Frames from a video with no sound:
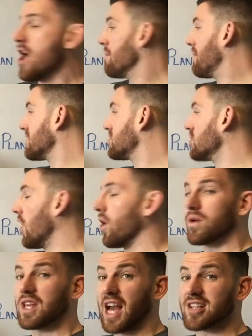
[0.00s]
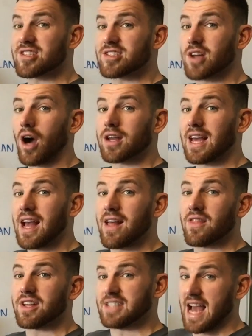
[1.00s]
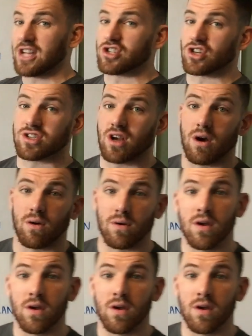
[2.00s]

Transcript: But don't get stuck in the danger zone.